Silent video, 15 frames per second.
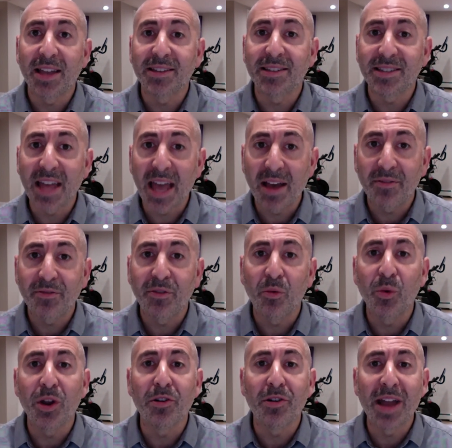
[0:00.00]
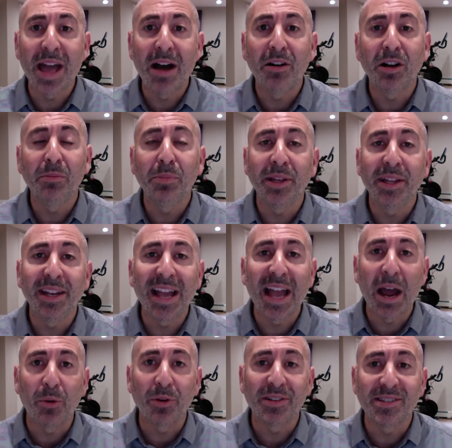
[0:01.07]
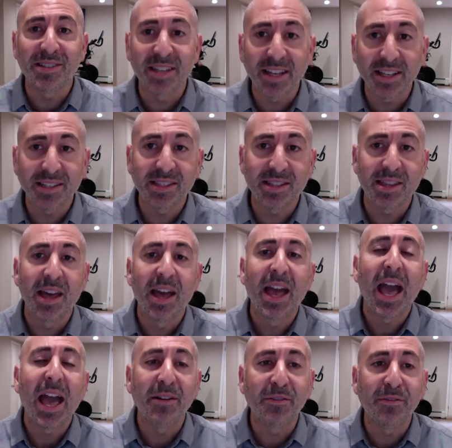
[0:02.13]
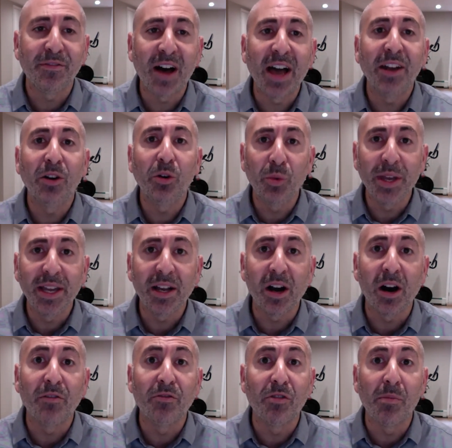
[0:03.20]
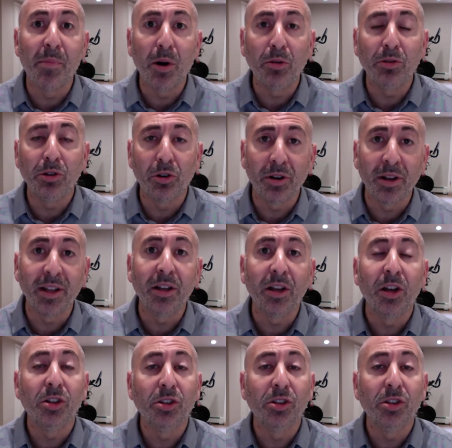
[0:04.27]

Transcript: and staff, we are now completing our 6th and final week of remote learning